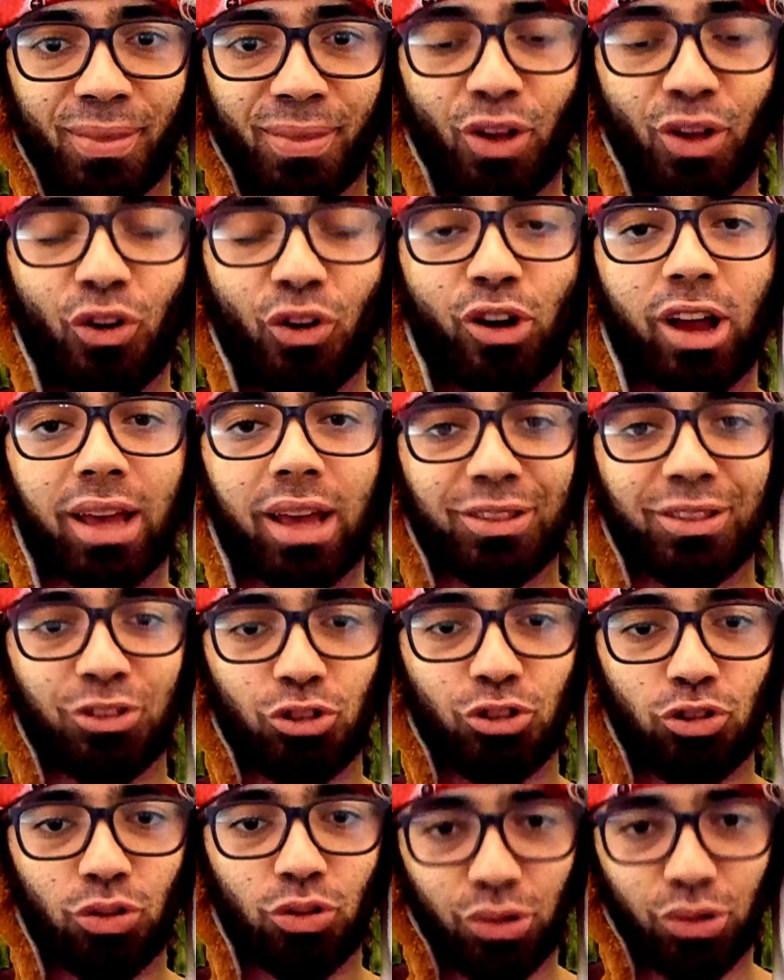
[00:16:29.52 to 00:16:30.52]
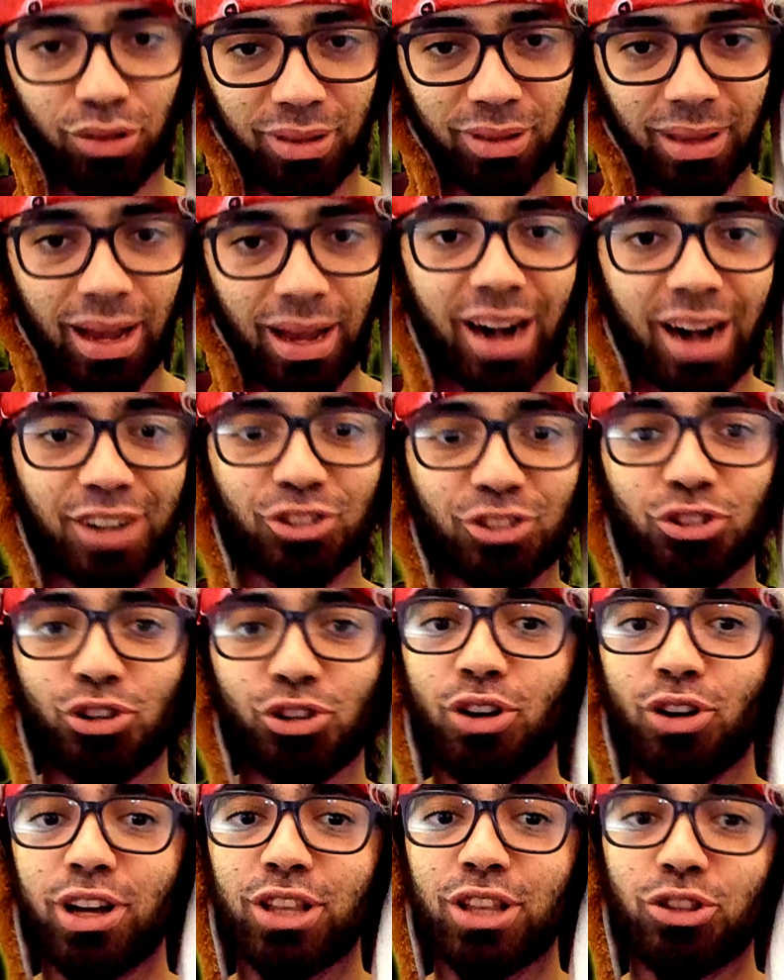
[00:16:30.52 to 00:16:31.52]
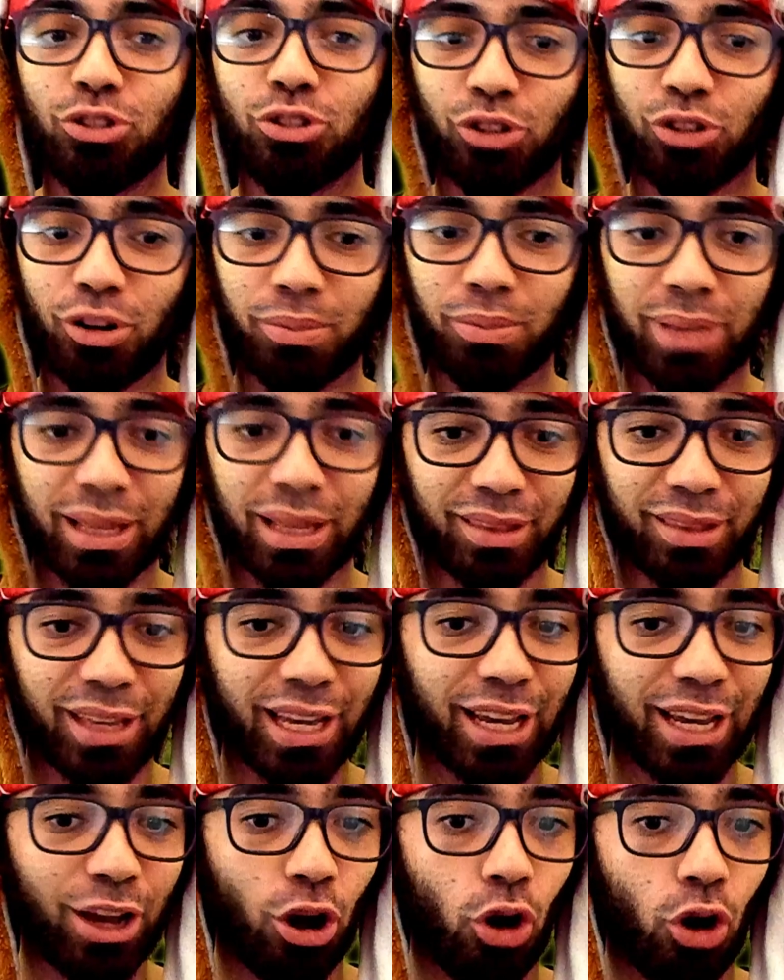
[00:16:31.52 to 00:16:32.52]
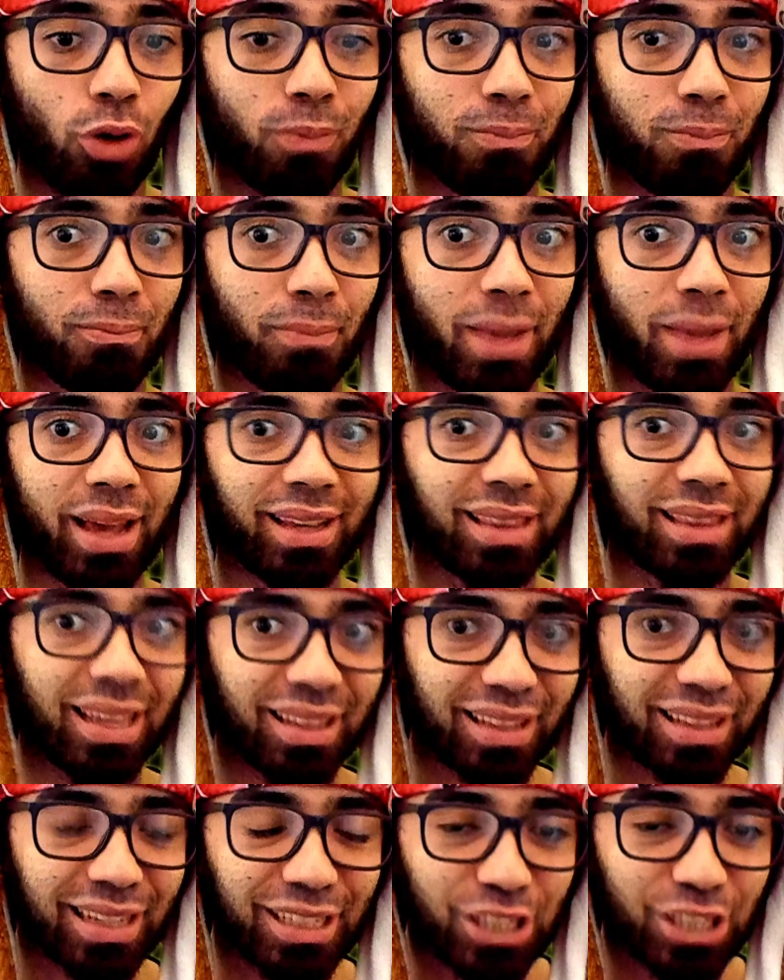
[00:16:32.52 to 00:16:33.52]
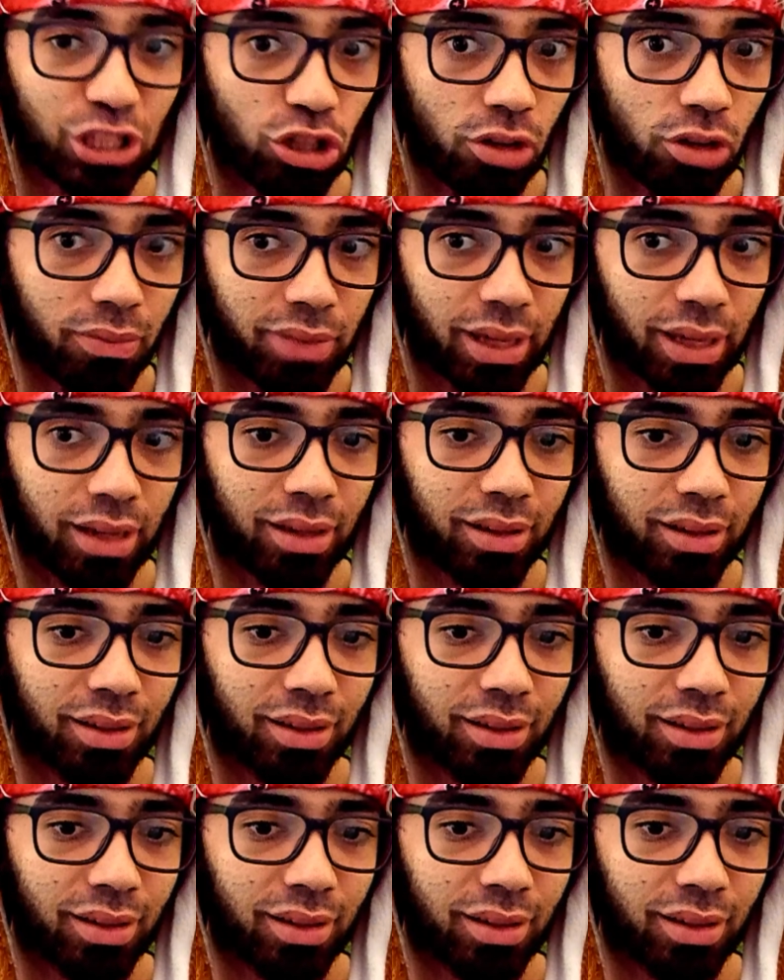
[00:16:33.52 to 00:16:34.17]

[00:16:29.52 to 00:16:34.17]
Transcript: Okay, dude, are you going to drop that thing or make that thing something?